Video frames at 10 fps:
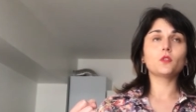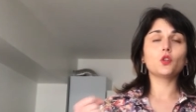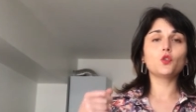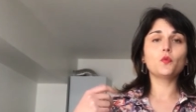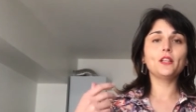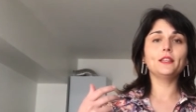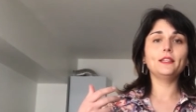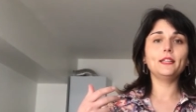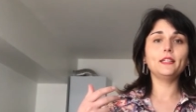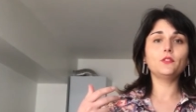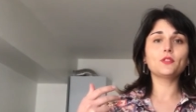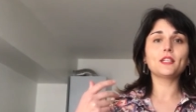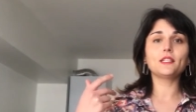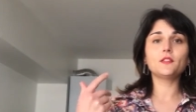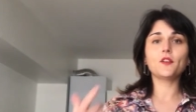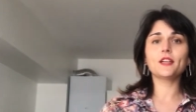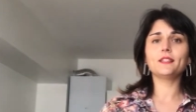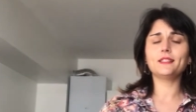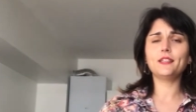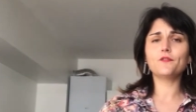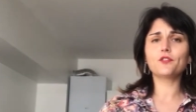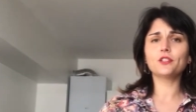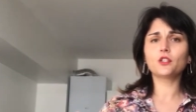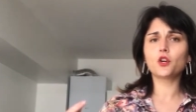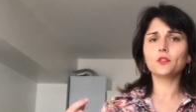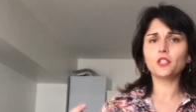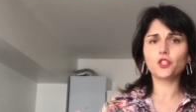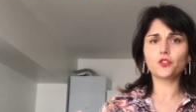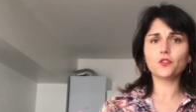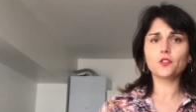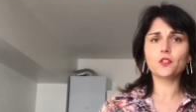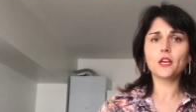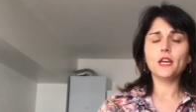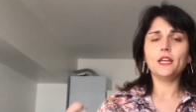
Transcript: you will need to satisfy different conditions